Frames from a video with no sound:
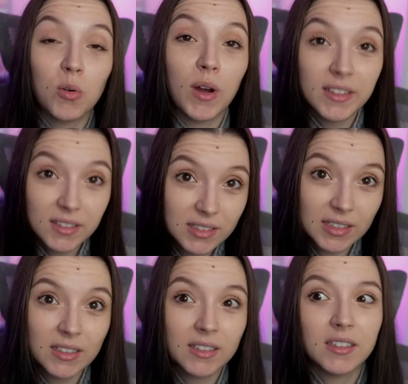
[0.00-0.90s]
quite
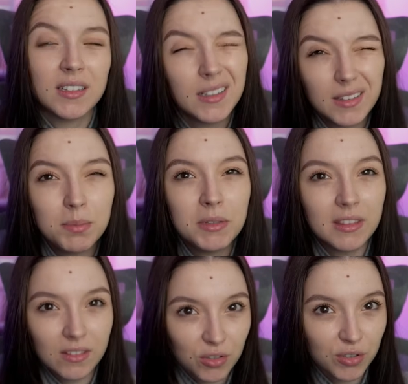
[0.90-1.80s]
excited and a little bit
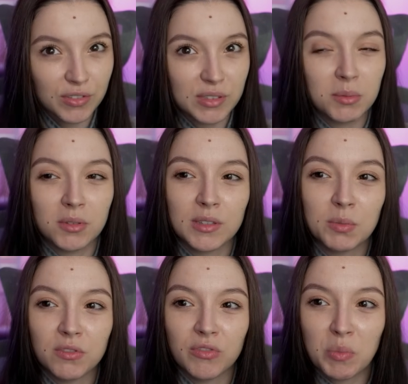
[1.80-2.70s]
nervous about this
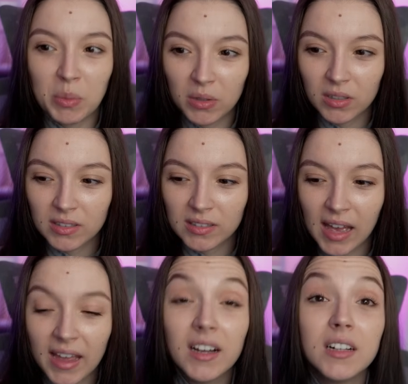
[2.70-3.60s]
movie because
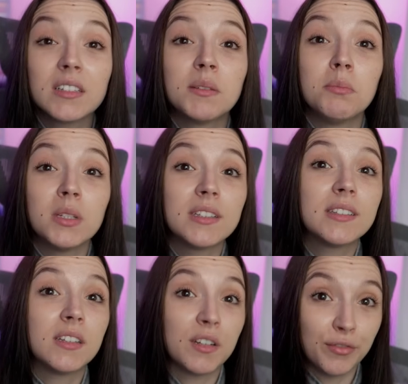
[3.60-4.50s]
I heard
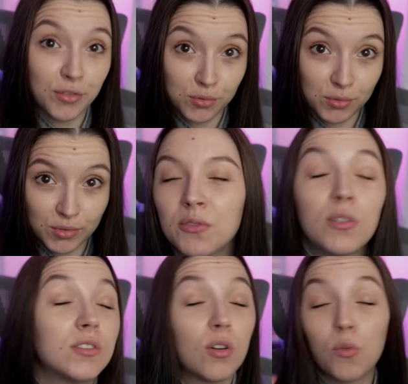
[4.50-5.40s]
mixed reviews.
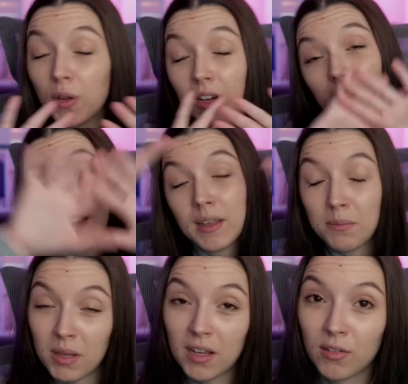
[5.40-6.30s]
So we're gonna like
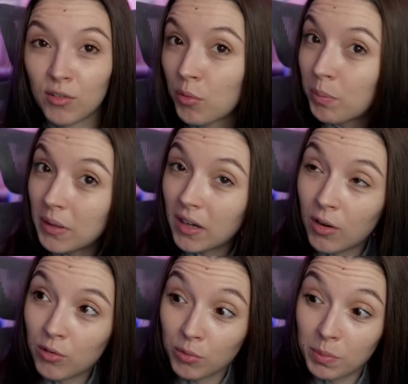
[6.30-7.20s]
make our own opi
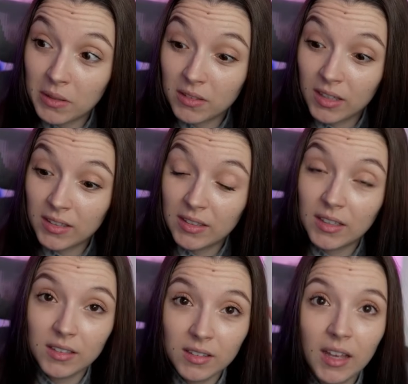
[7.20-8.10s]
our opinion at the
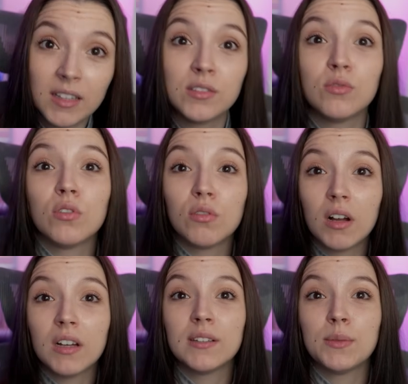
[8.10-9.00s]
end. As you know,
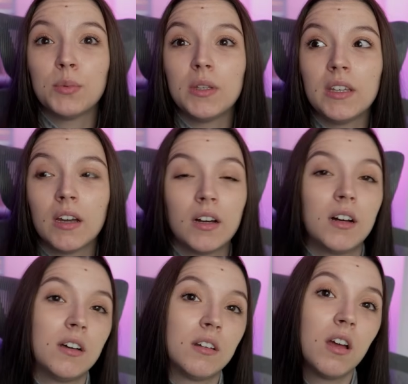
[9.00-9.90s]
guys, we
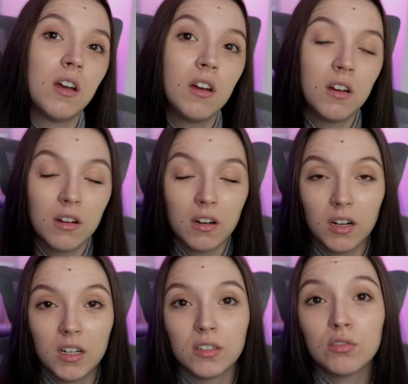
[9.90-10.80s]
are
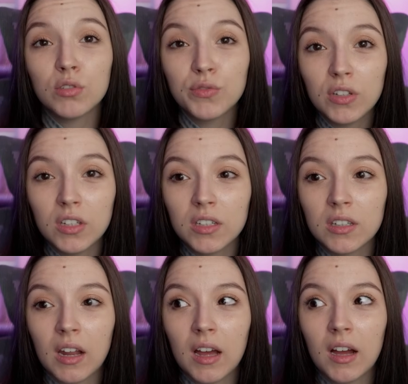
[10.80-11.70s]
uh, truthful
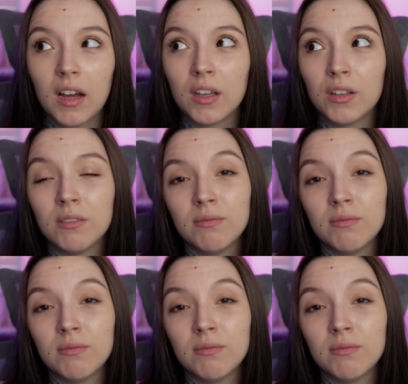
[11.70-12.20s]
here. I